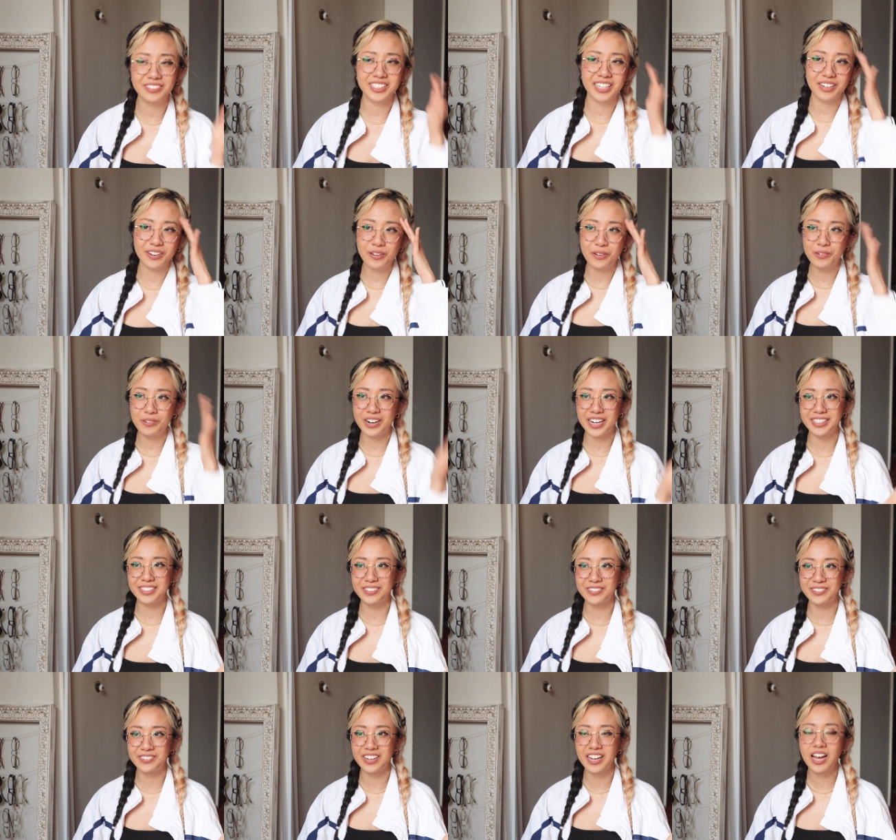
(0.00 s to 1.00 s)
I was like, no, I
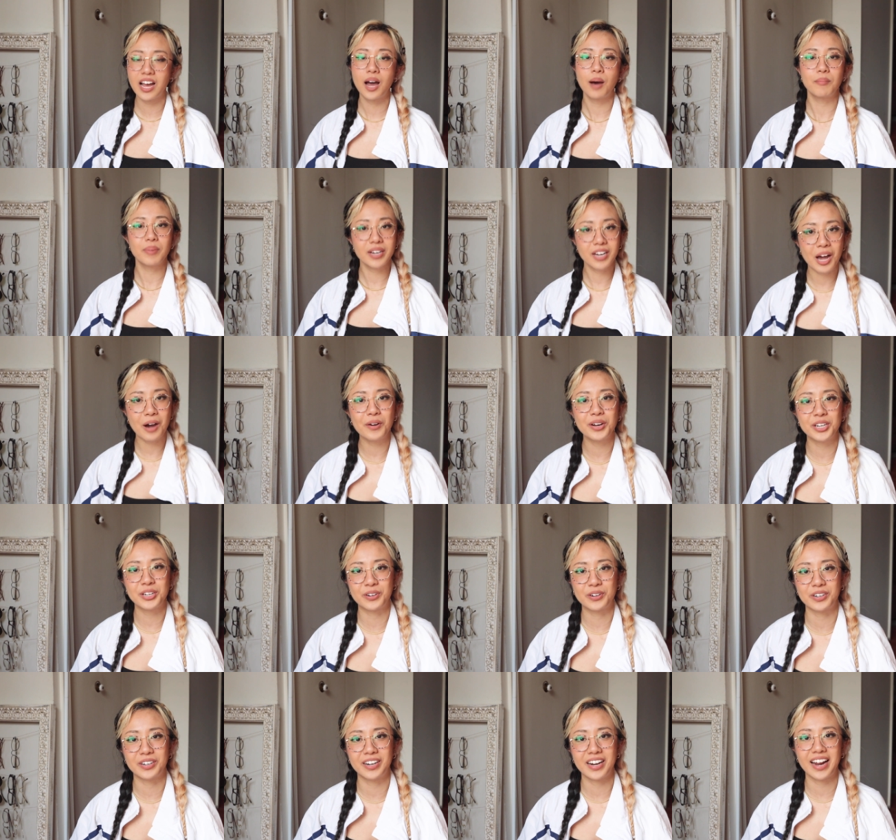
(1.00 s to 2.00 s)
don't. But now I
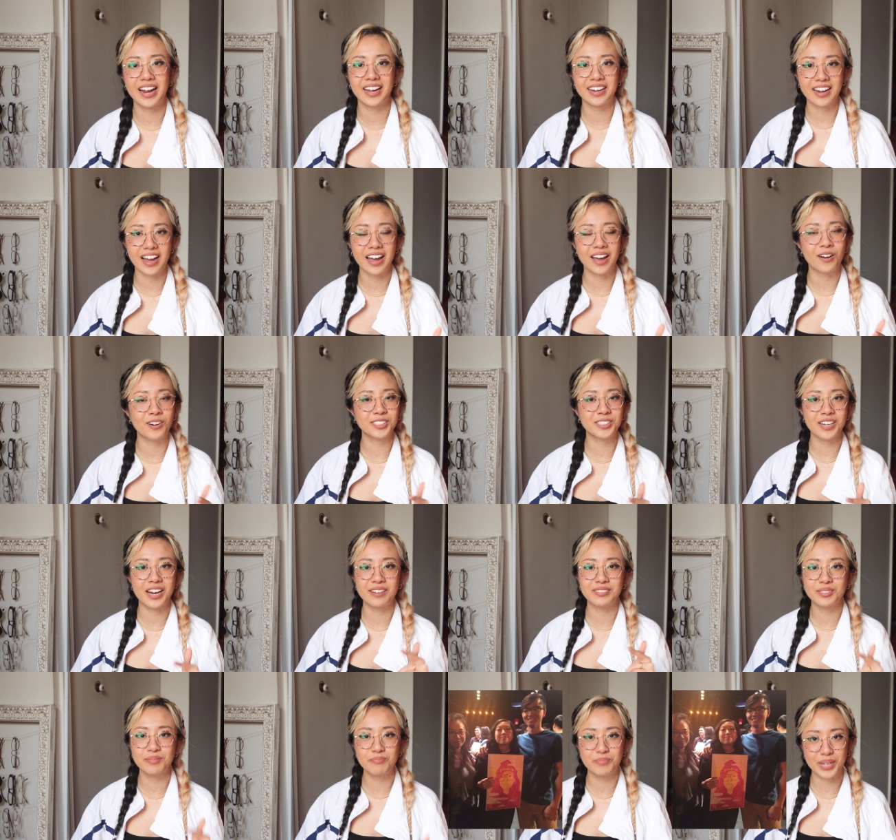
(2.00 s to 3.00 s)
know her, and I also
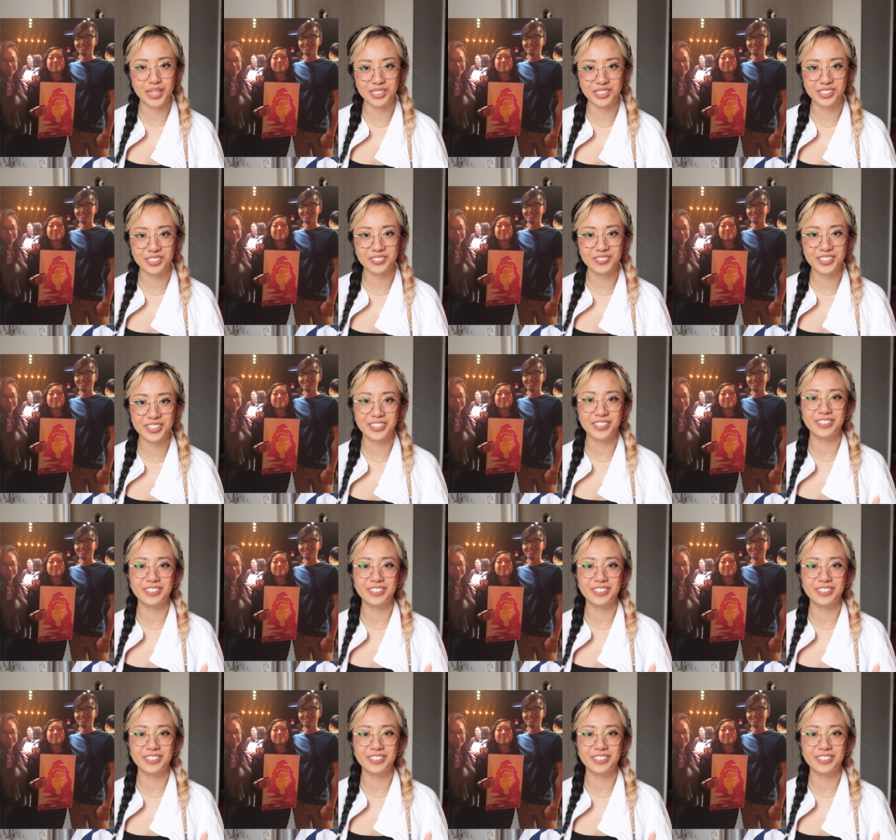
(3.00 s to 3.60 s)
have some pictures with